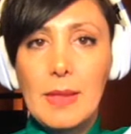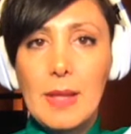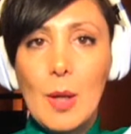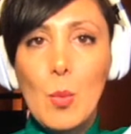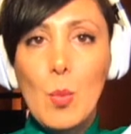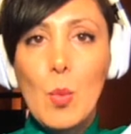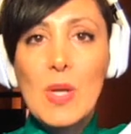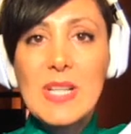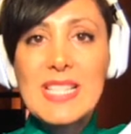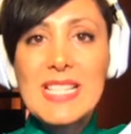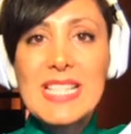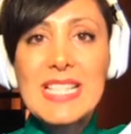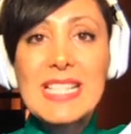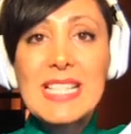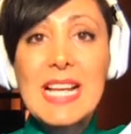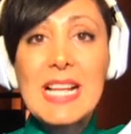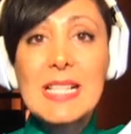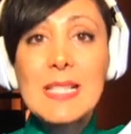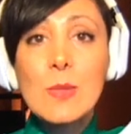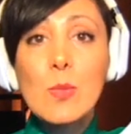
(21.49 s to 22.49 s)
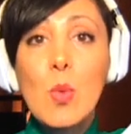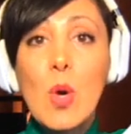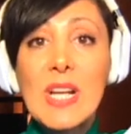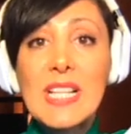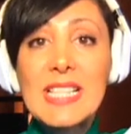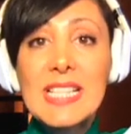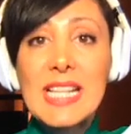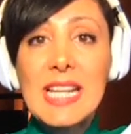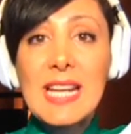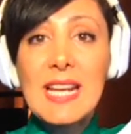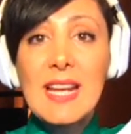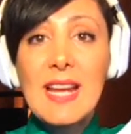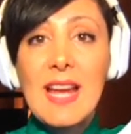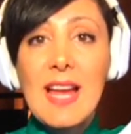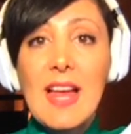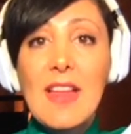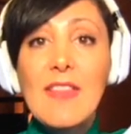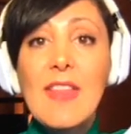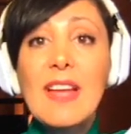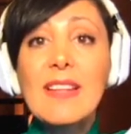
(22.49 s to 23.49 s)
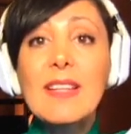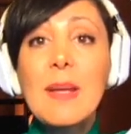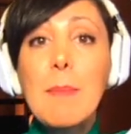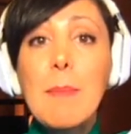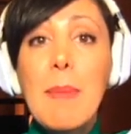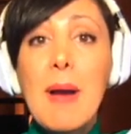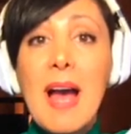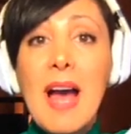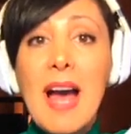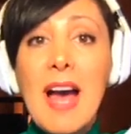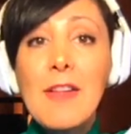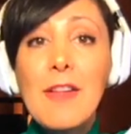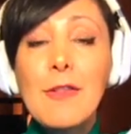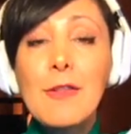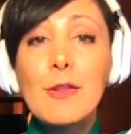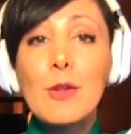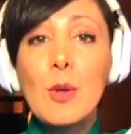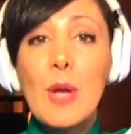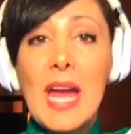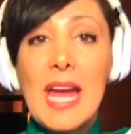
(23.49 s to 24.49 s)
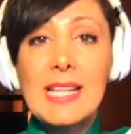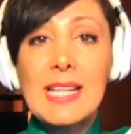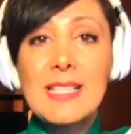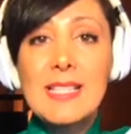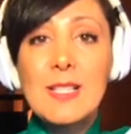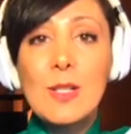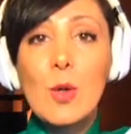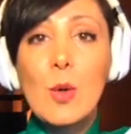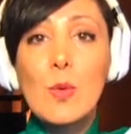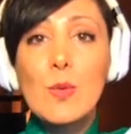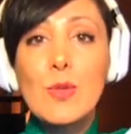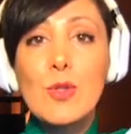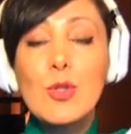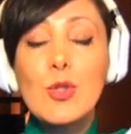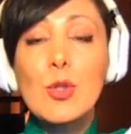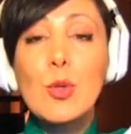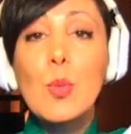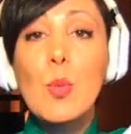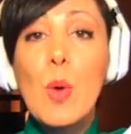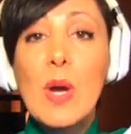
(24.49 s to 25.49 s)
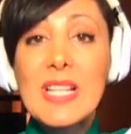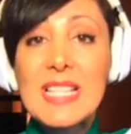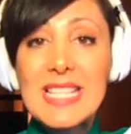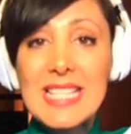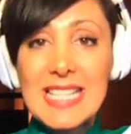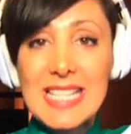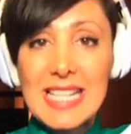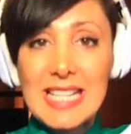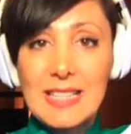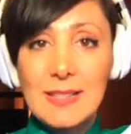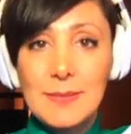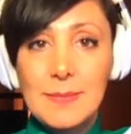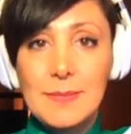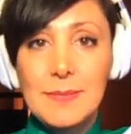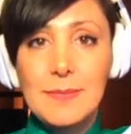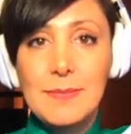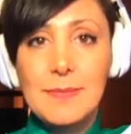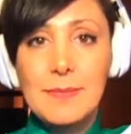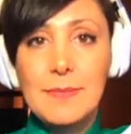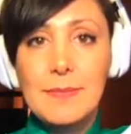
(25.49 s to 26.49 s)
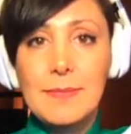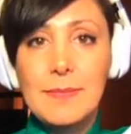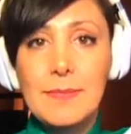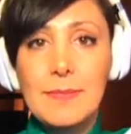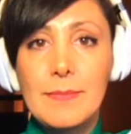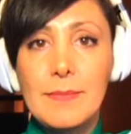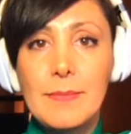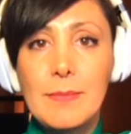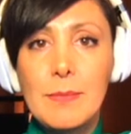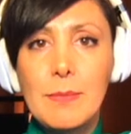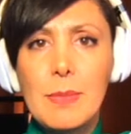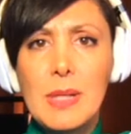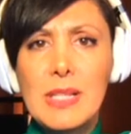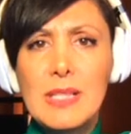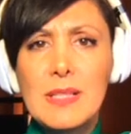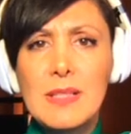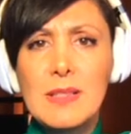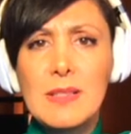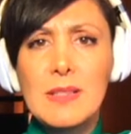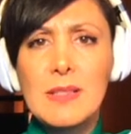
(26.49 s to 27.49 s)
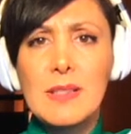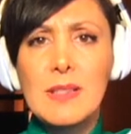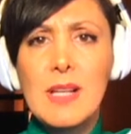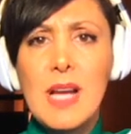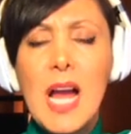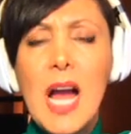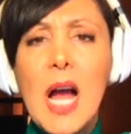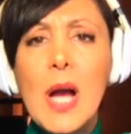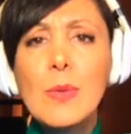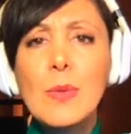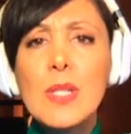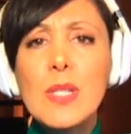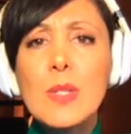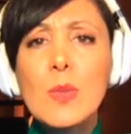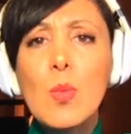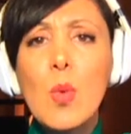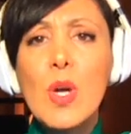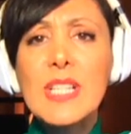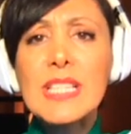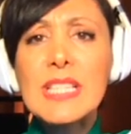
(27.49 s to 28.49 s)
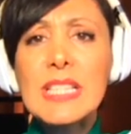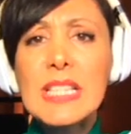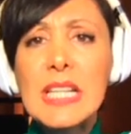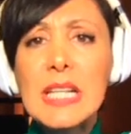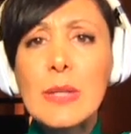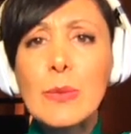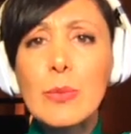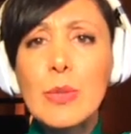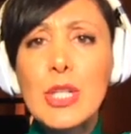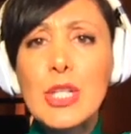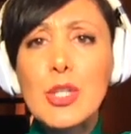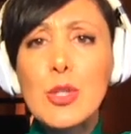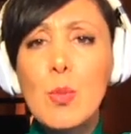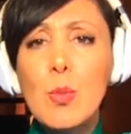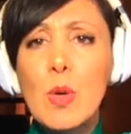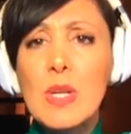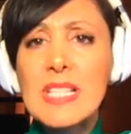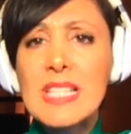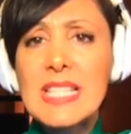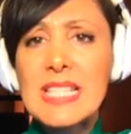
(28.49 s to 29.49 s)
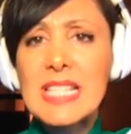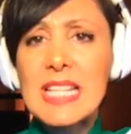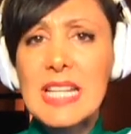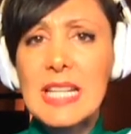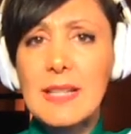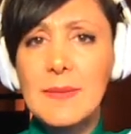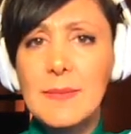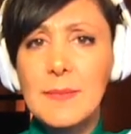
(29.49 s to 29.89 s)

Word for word: 1C tells 1D that the path to X goes through 1C. But how does 1D reach 1C?